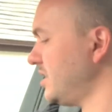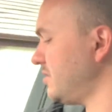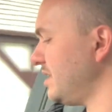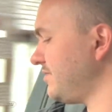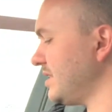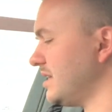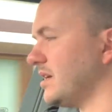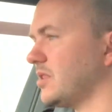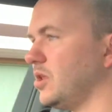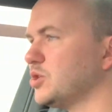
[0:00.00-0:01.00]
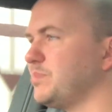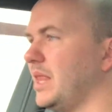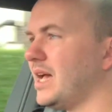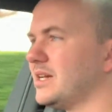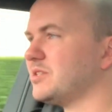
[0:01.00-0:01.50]
even in a gloss
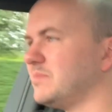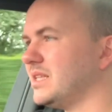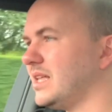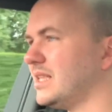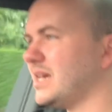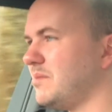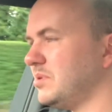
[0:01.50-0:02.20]
black or something like that.